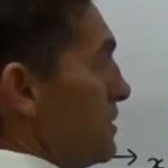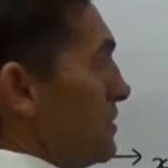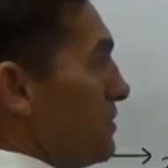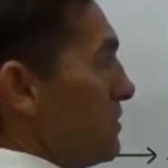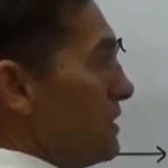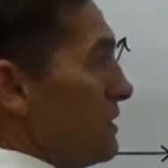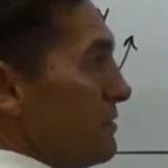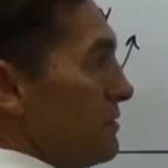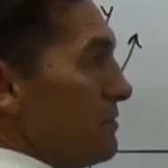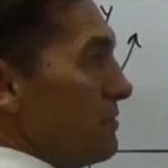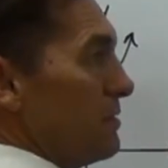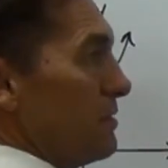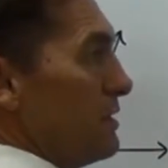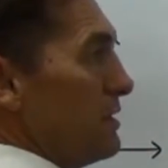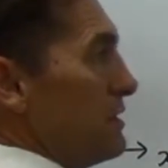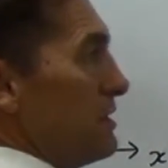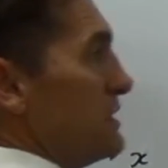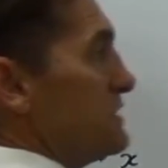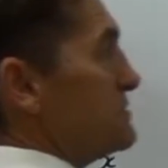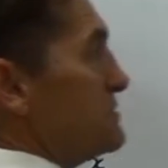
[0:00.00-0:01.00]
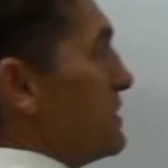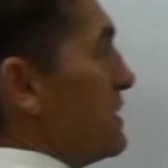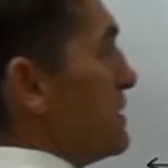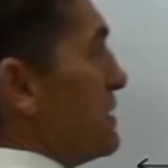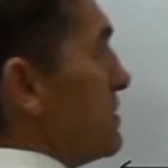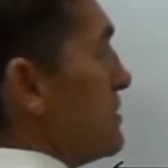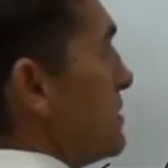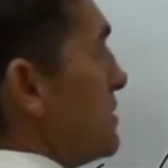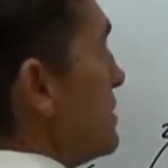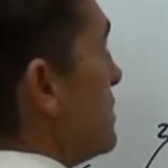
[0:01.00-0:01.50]
Right, next
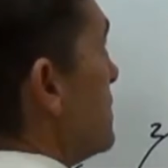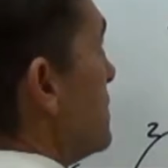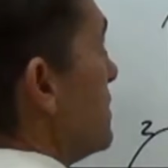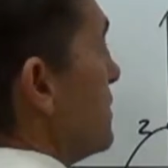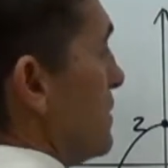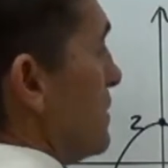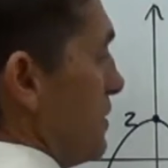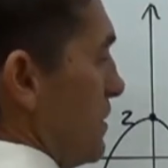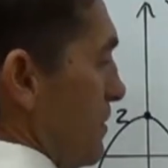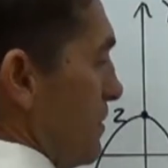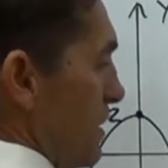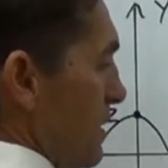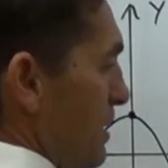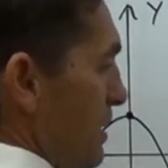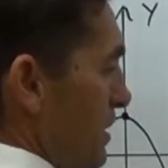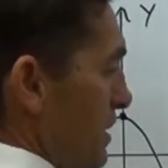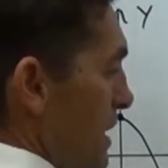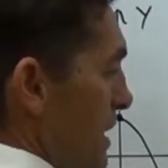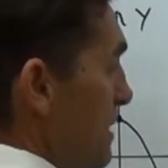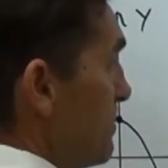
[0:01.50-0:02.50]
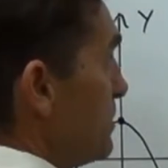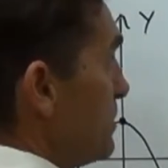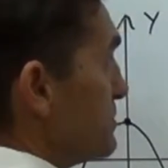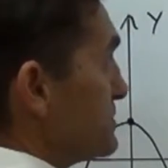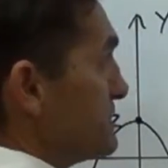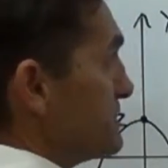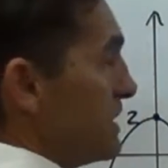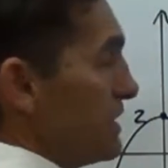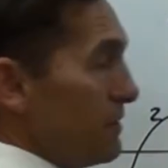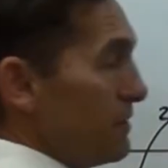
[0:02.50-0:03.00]
one. Happy
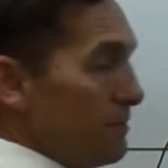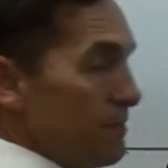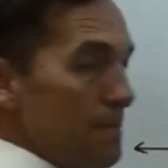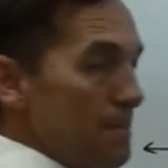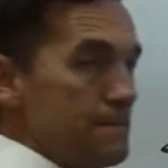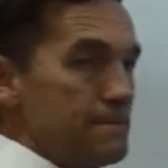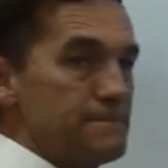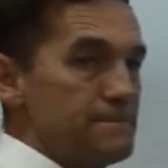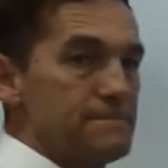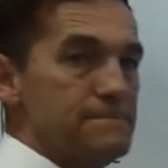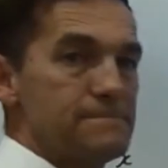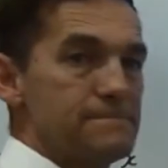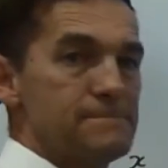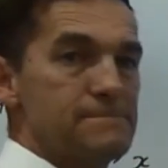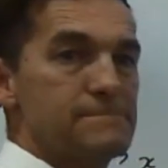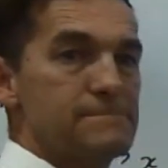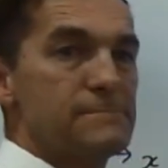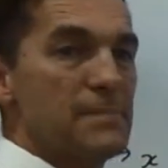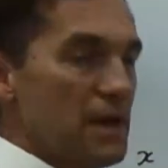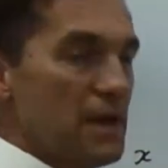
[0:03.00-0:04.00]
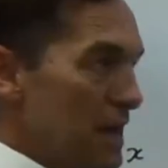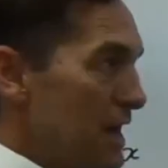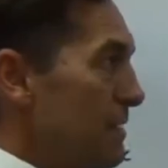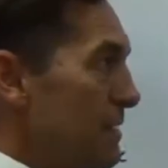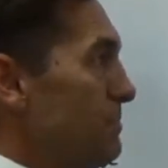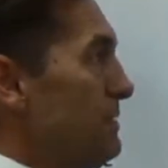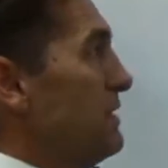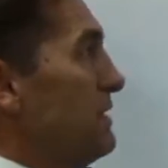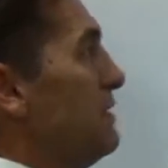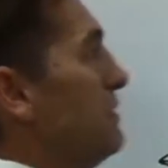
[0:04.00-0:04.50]
or sad?
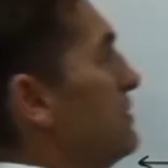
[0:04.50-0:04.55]
Happy,